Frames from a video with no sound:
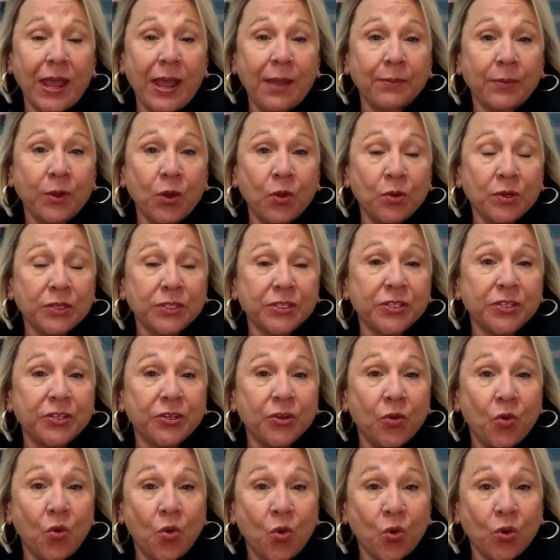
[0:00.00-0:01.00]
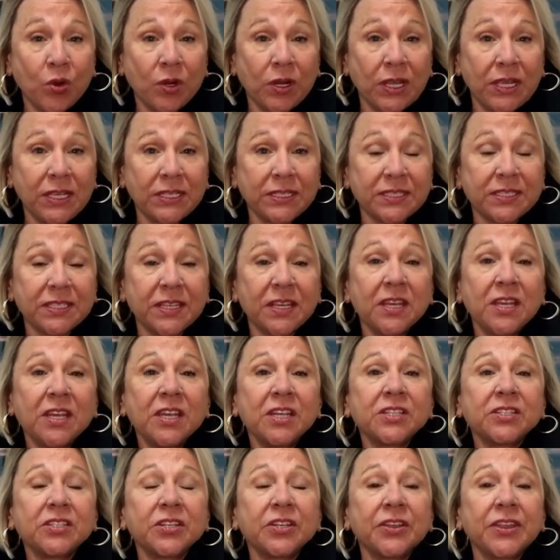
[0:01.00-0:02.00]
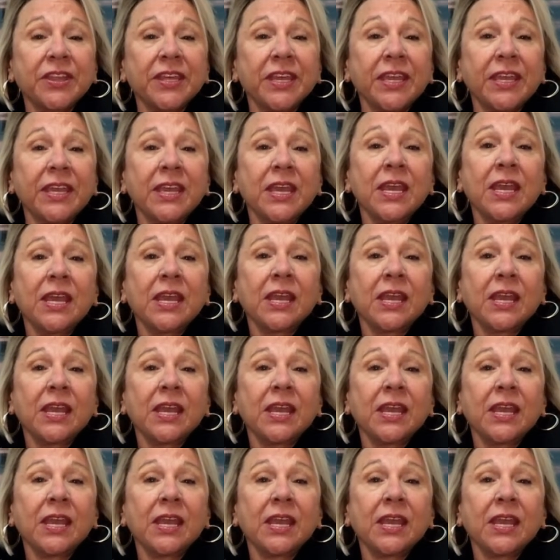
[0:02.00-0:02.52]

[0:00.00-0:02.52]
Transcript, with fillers: I'm going to New Orleans to the